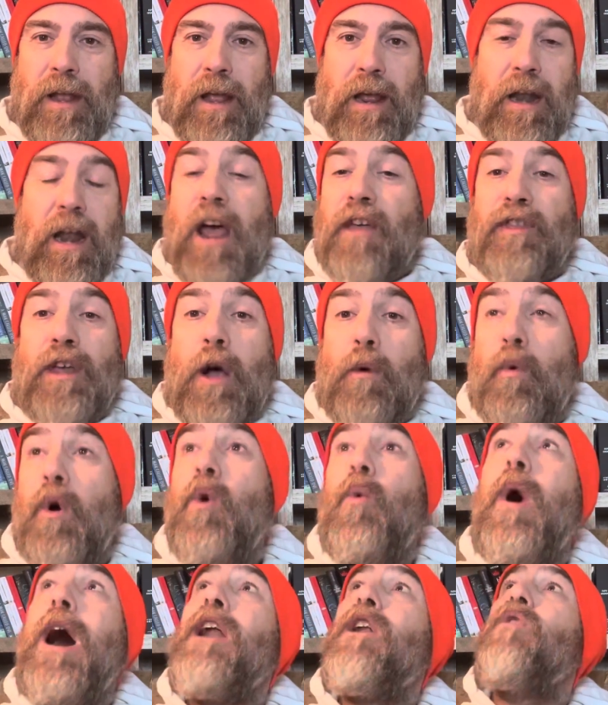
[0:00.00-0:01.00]
And I thought, well,
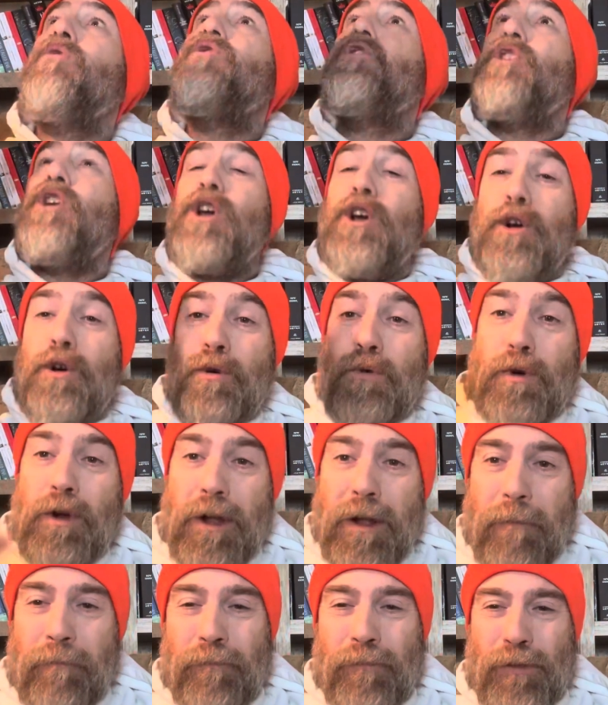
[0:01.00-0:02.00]
why don't you
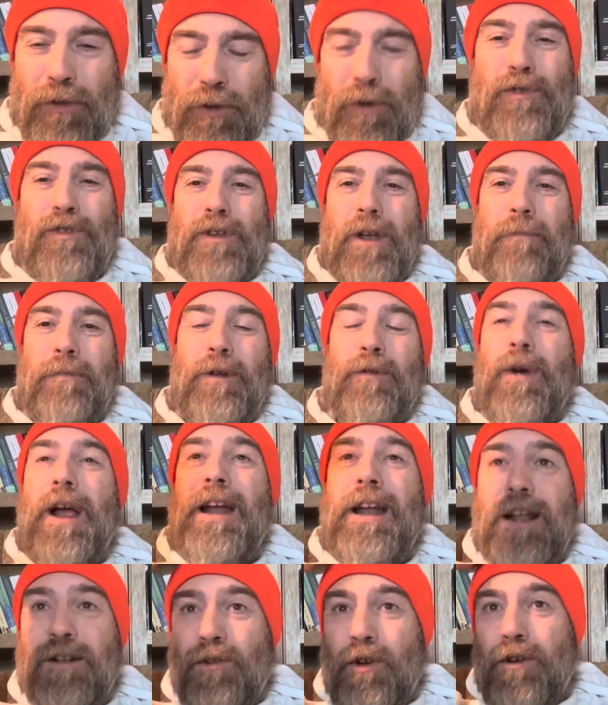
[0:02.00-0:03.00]
do something,
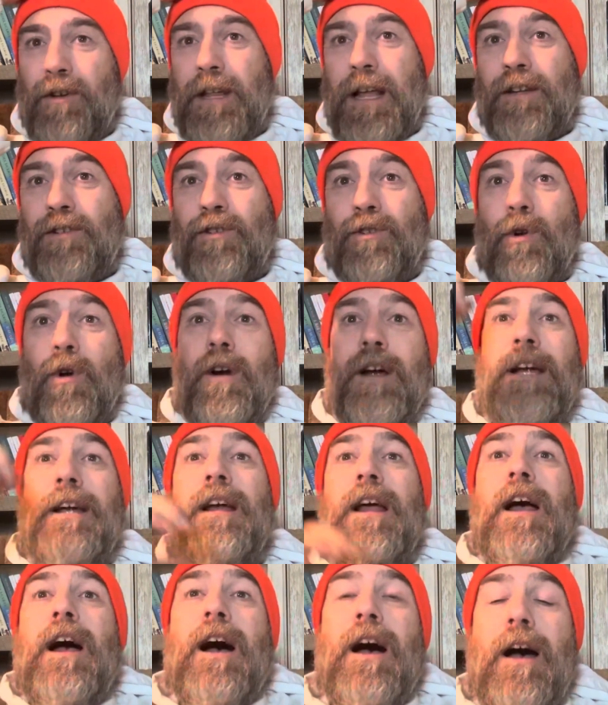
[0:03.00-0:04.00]
right? I told you that story
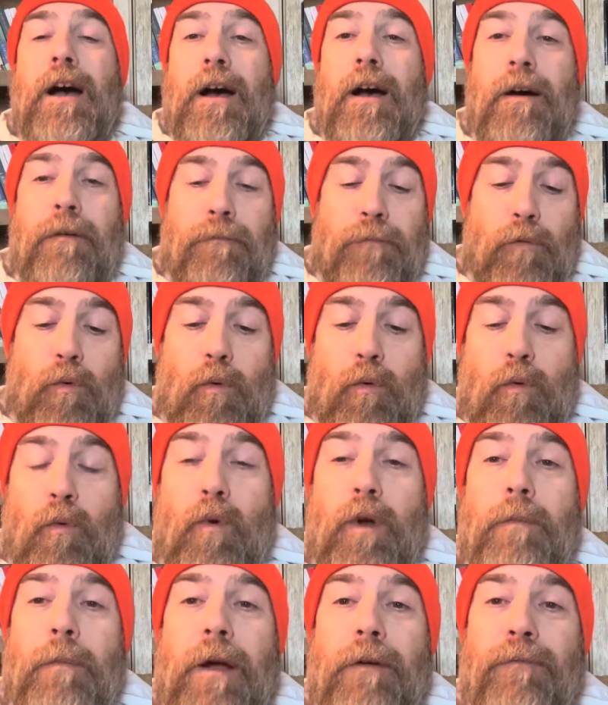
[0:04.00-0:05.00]
of
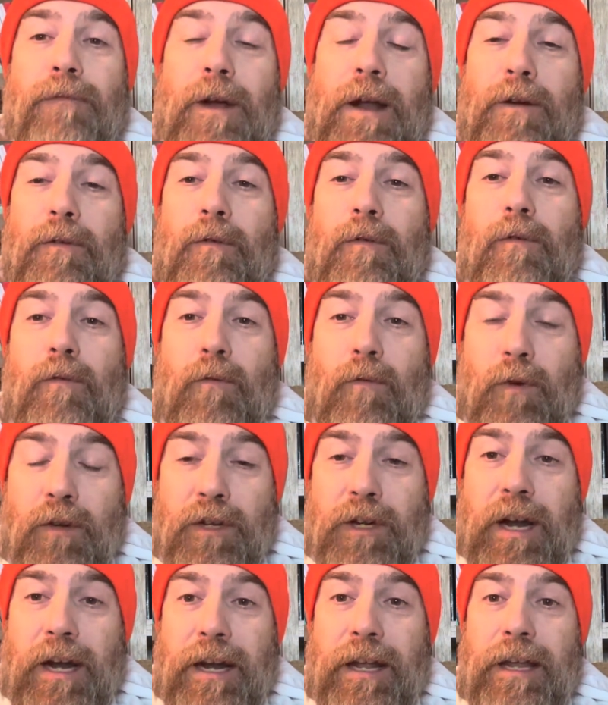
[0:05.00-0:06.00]
when my friend was
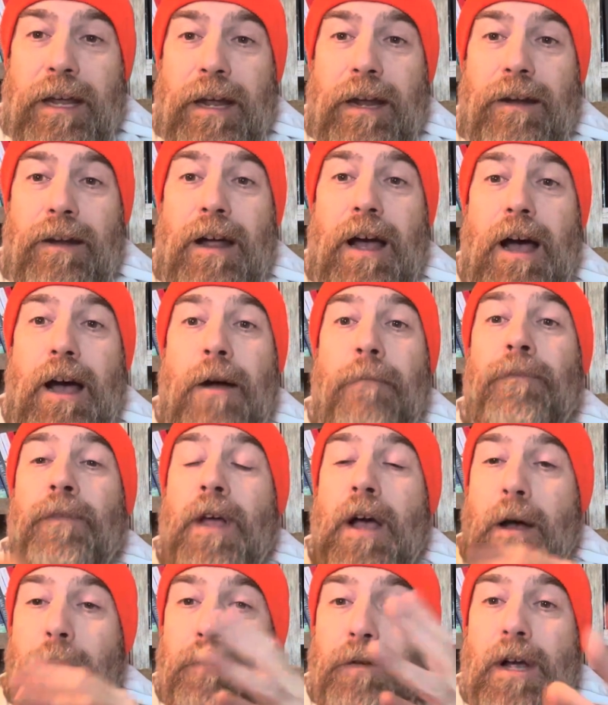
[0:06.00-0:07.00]
gonna get
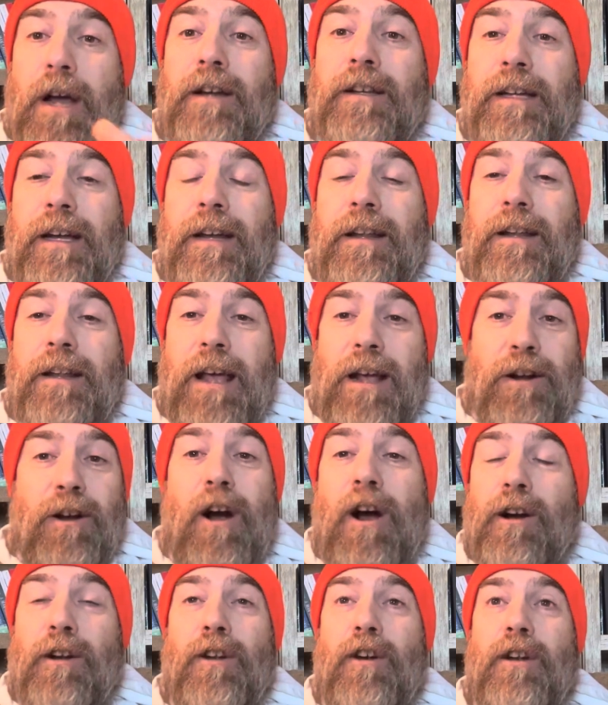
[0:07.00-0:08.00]
abducted in that
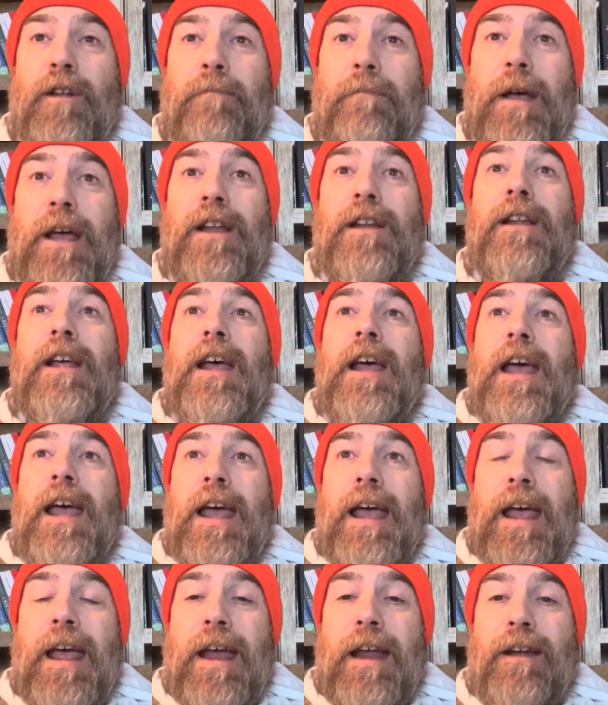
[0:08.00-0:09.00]
carload of men,
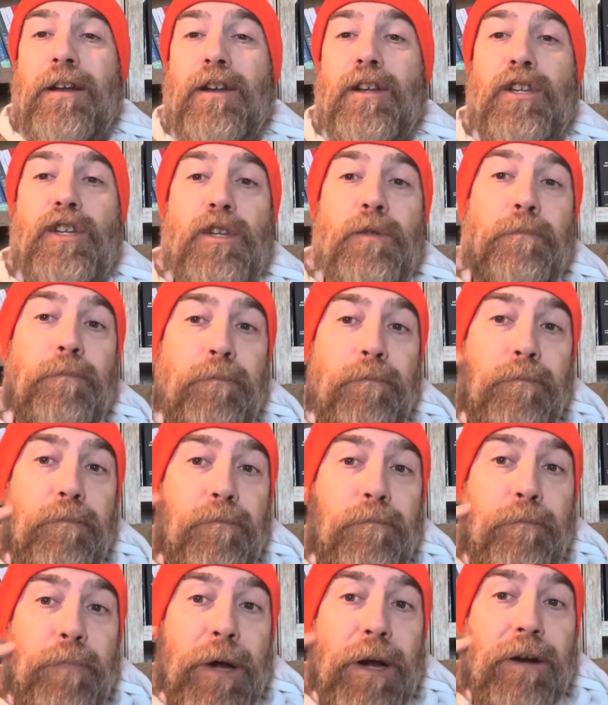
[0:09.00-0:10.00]
and
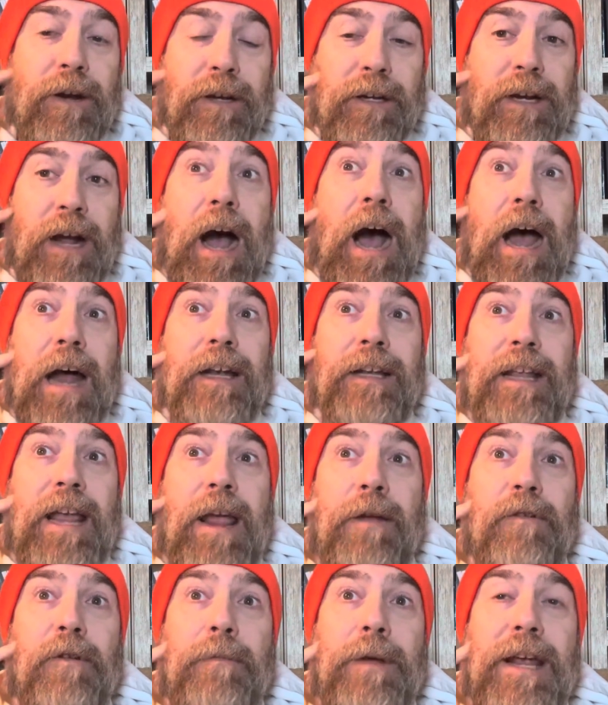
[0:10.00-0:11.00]
Spirit, God
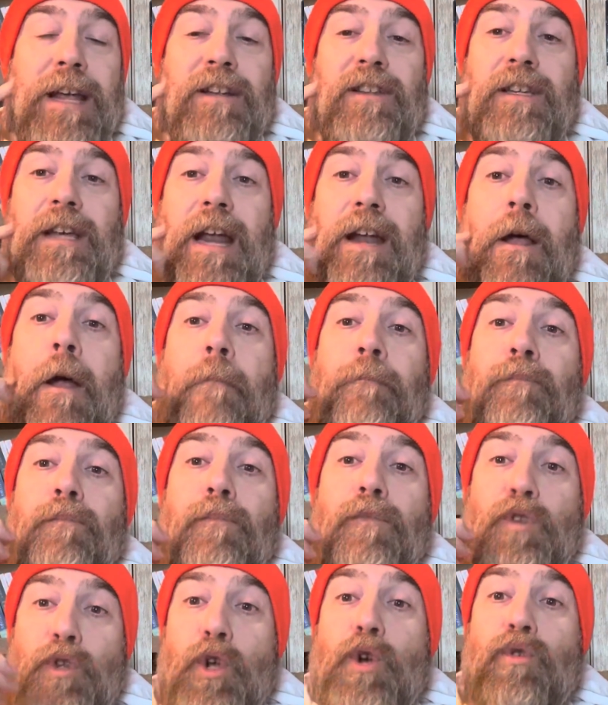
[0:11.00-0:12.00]
came to me and said,
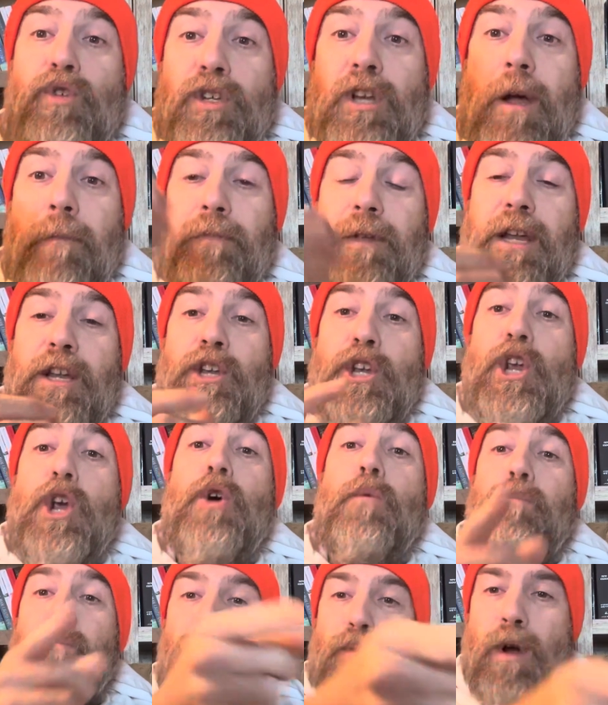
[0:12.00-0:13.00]
do something,
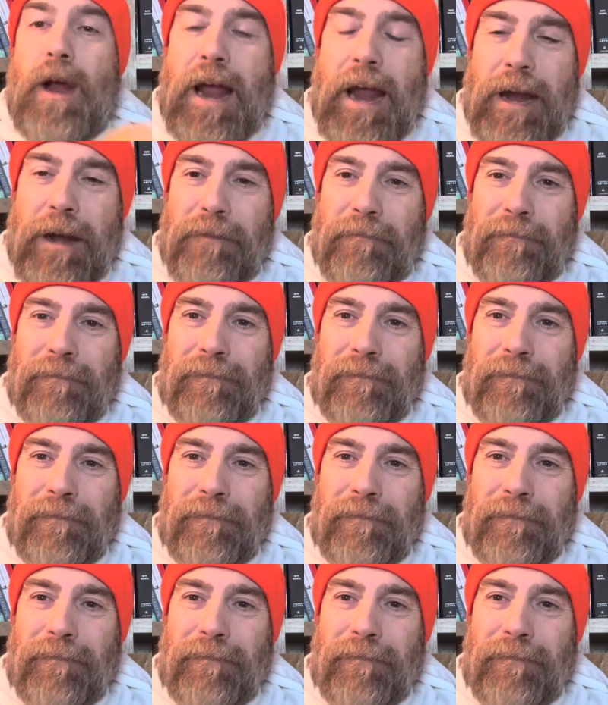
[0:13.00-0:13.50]
you pray.